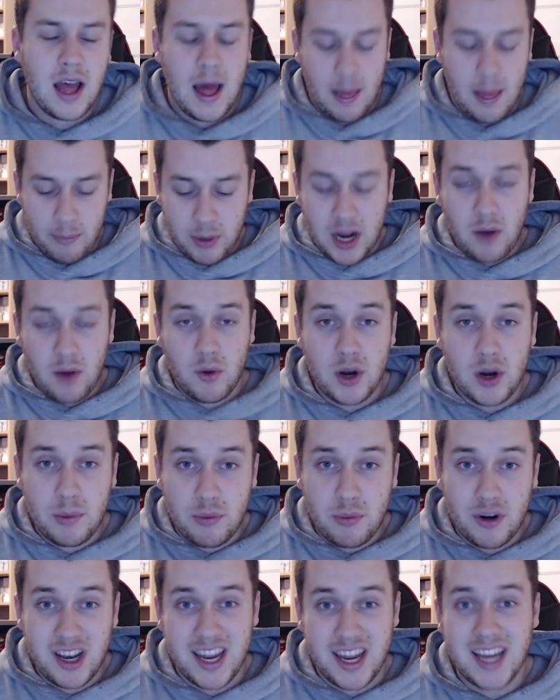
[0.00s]
but I want to
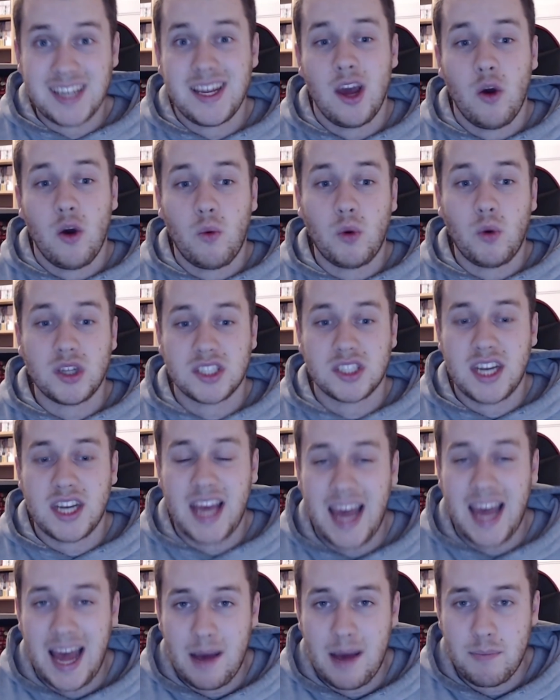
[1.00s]
predict what's going to
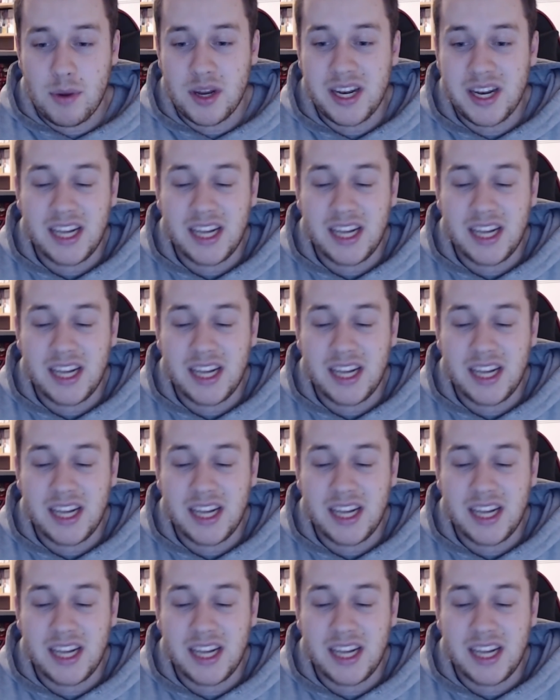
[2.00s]
happen